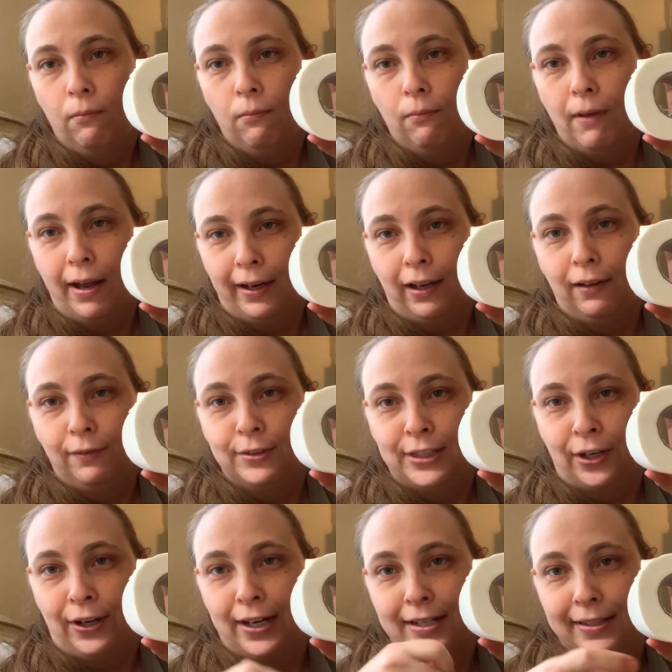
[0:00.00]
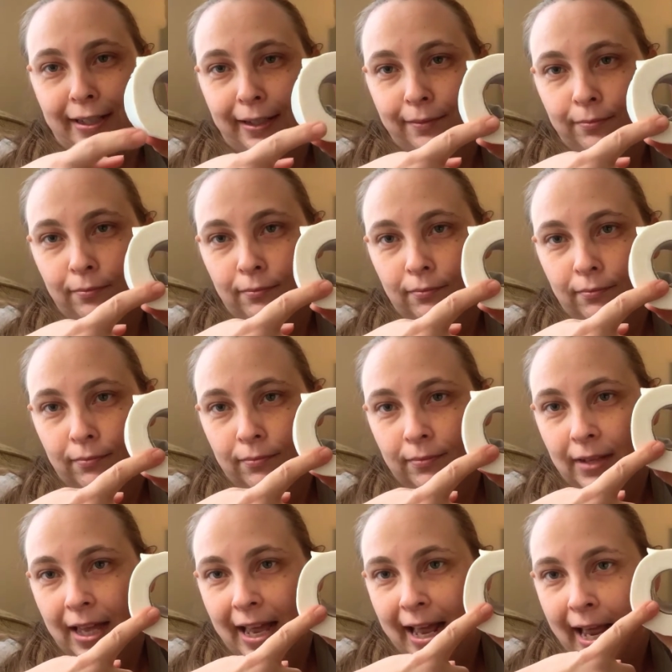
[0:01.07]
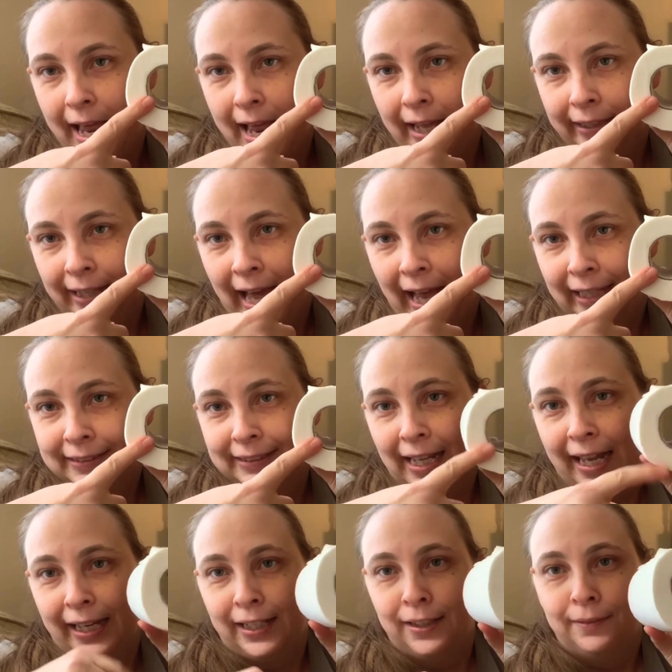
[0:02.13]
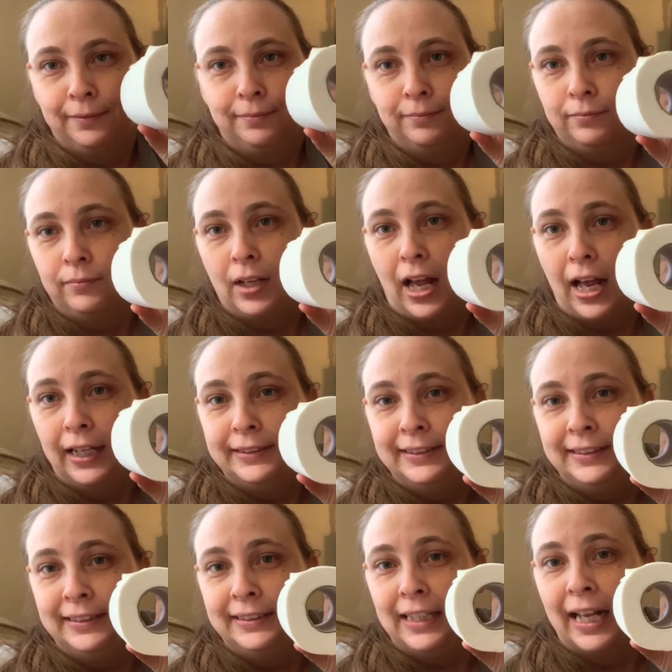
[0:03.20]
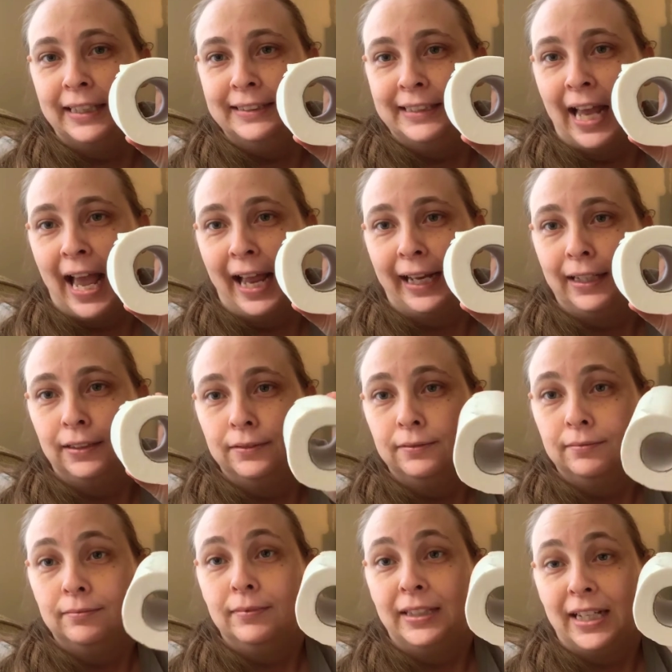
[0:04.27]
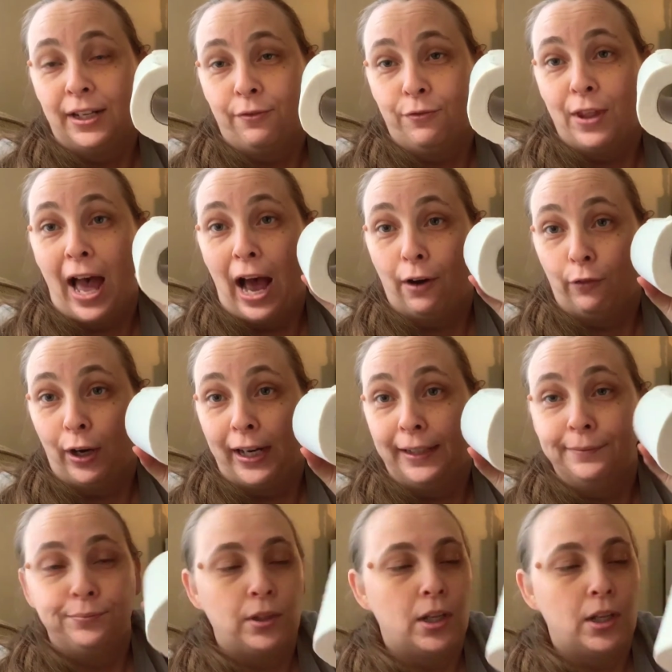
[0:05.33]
Like, seriously, it lasts, like, a day, if that, right?